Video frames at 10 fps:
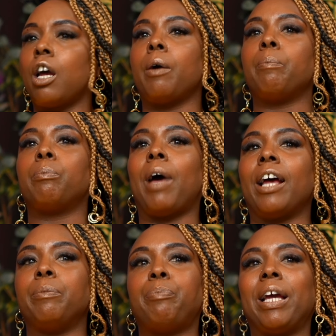um,
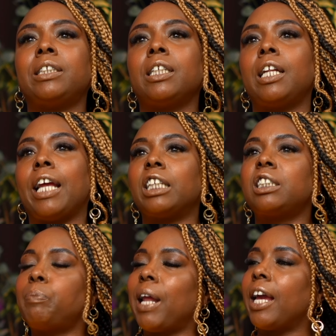and basically
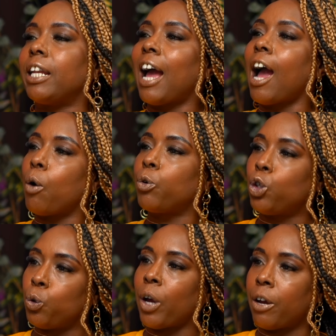explain how
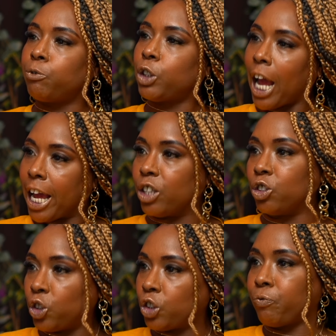you have
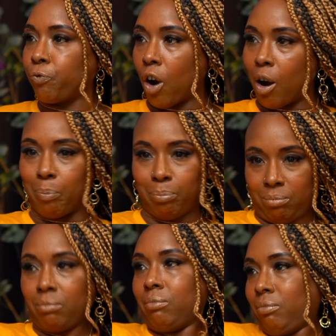changed from.
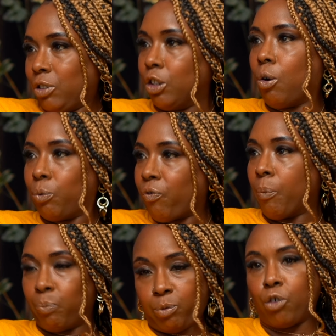Mm. You know,
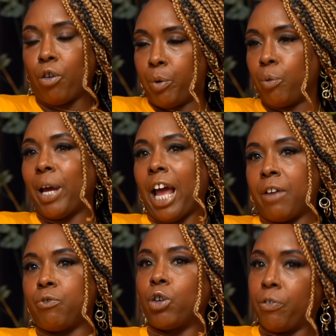from your criminal
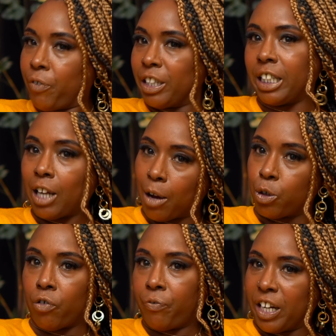behaviour your offending, how
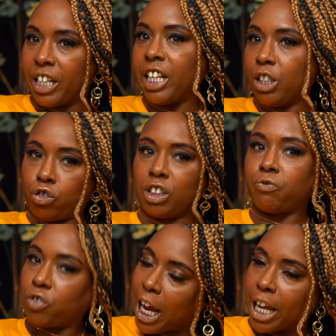your offending histories
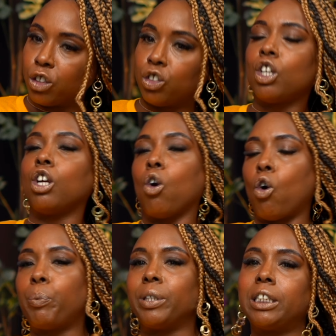have changed yeah.
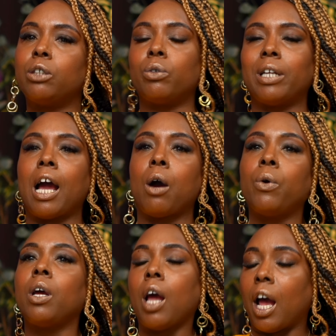up until
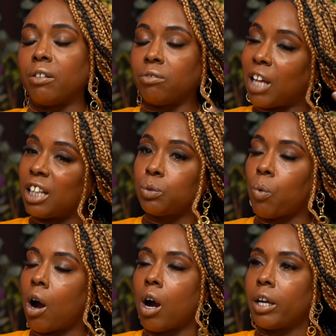now, and that's
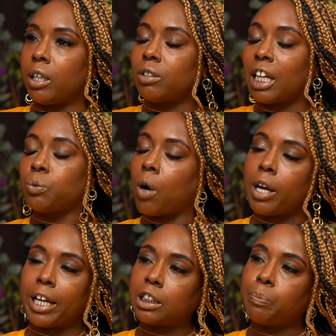what I that's what
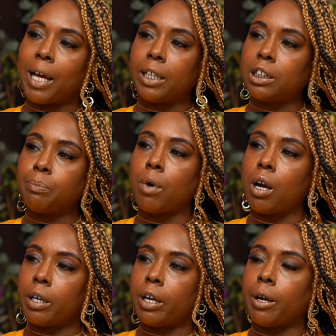I explained in
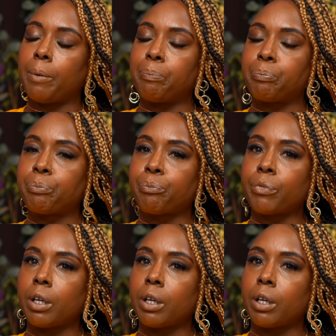my um,